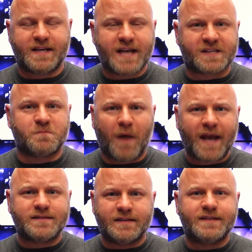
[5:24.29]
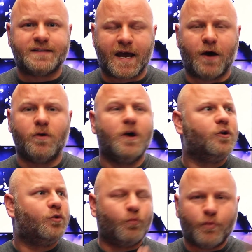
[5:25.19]
Yes, Mike Lindell,
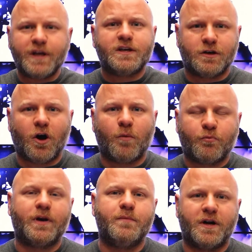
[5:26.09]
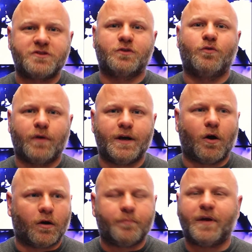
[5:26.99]
we can all pretty much agree
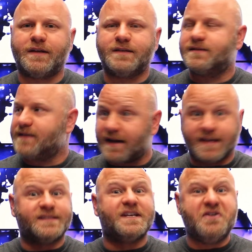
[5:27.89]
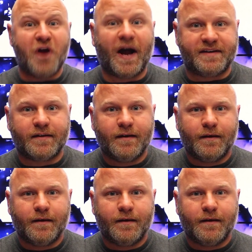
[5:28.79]
our opinions that he's a nut.